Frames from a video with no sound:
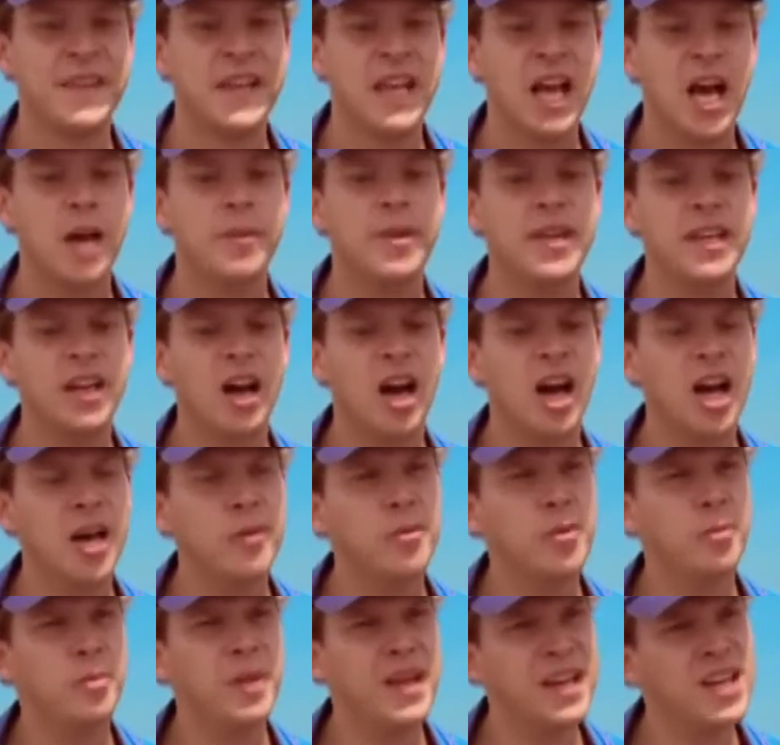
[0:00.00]
I mean, I am
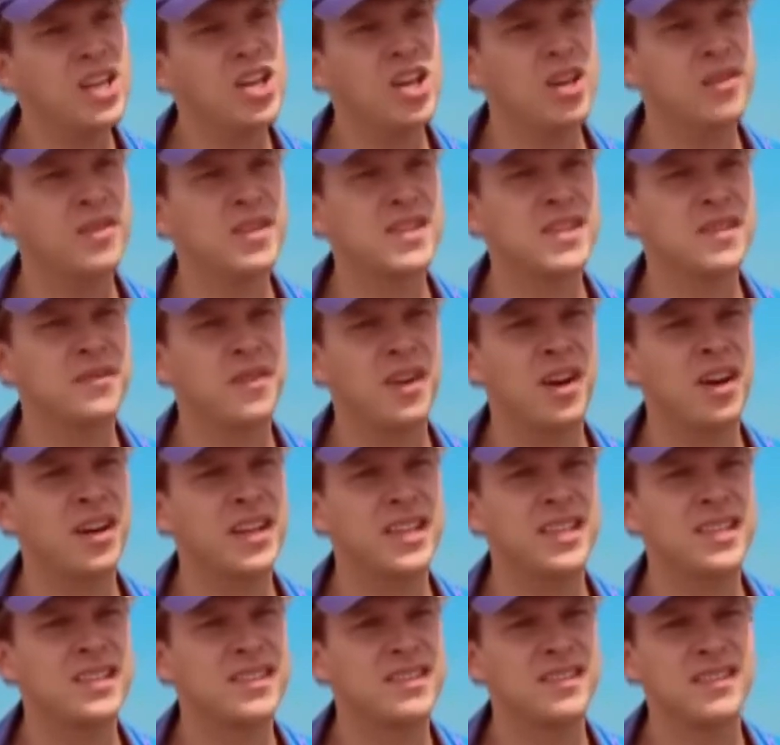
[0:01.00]
a bit nervous of
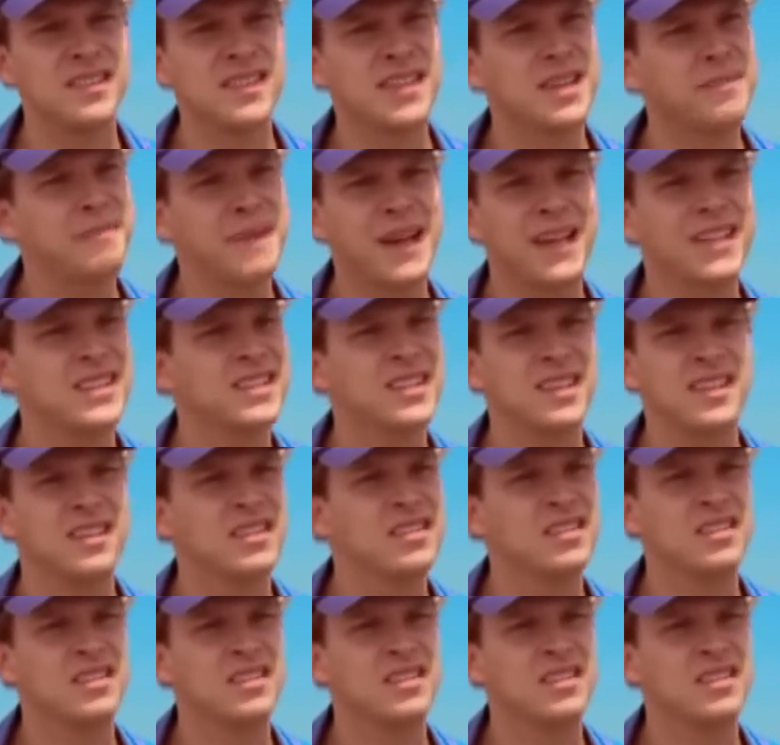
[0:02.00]
heights. Does that matter?